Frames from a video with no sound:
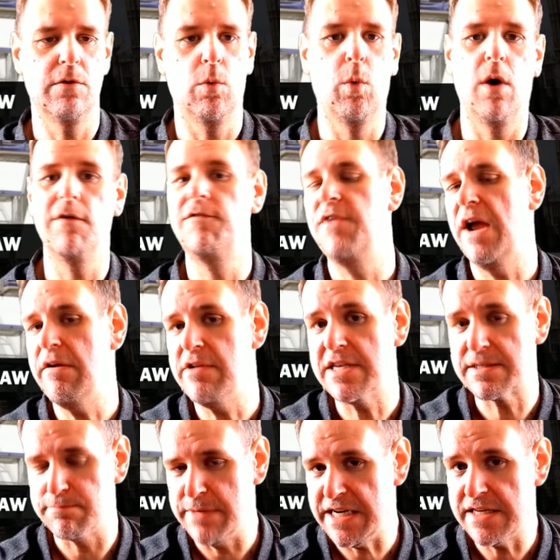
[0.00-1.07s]
what
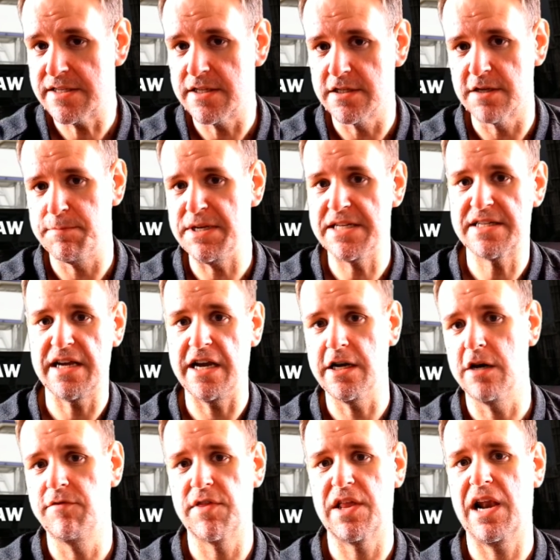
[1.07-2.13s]
various ministers have been saying
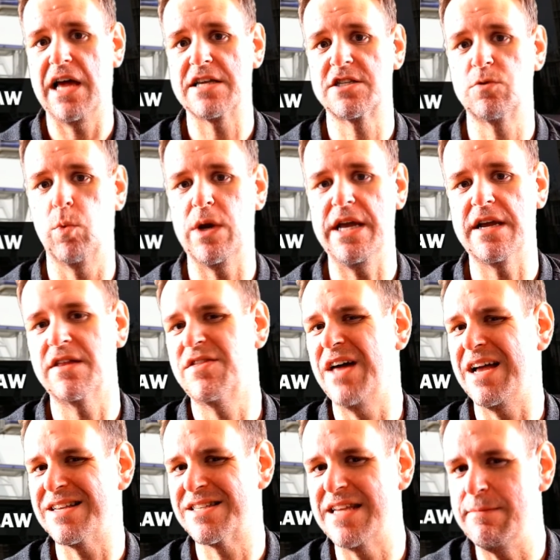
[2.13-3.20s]
over the last week,
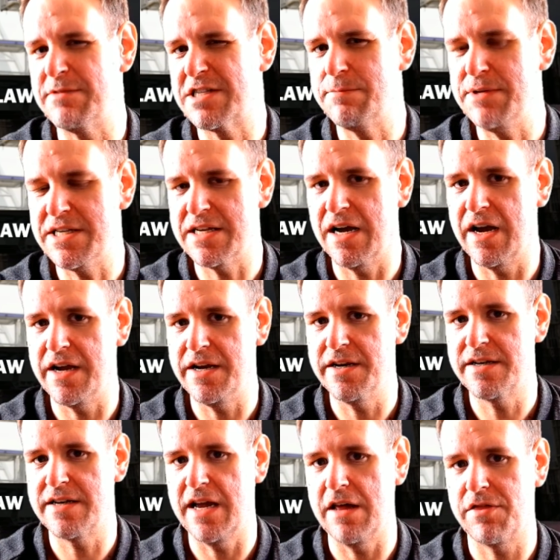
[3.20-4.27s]
that seems to be dying a
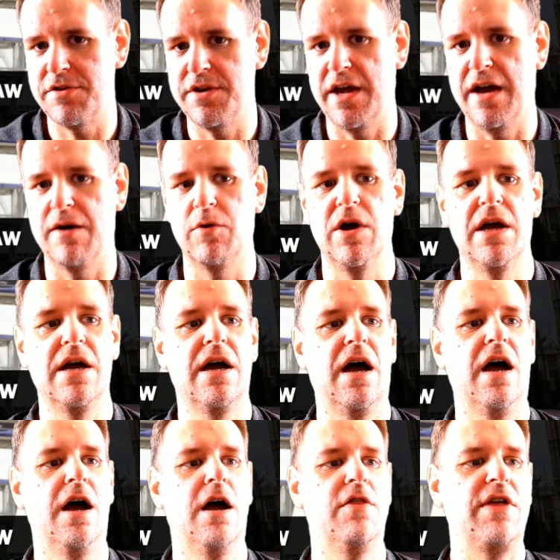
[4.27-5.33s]
death now.
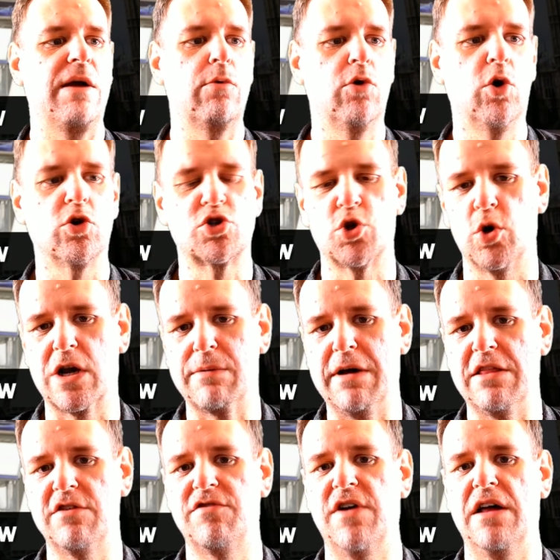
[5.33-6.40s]
They were all talking
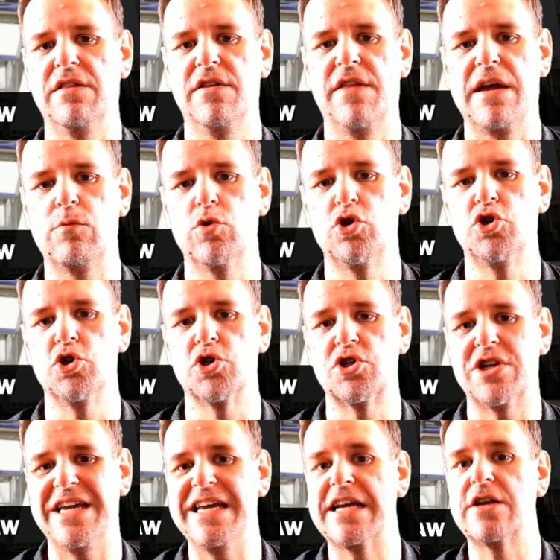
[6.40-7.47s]
about the fact that they would
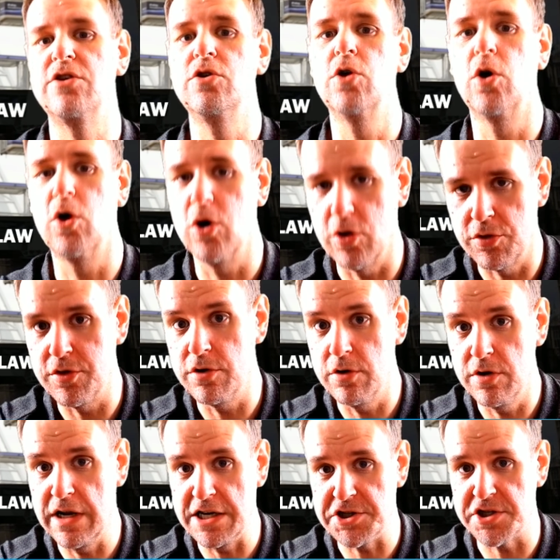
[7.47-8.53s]
just ignore the
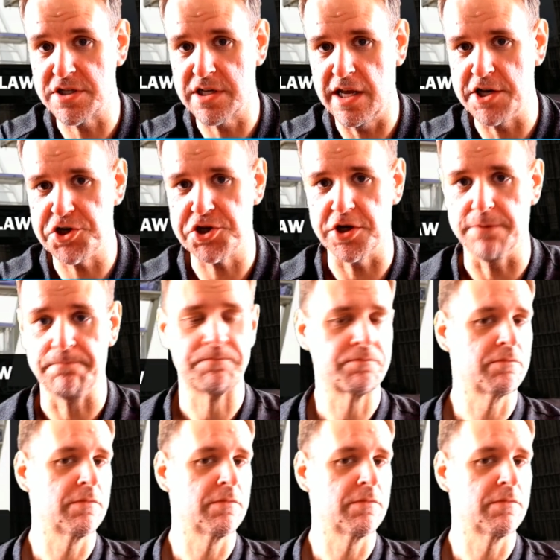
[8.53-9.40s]
legislation.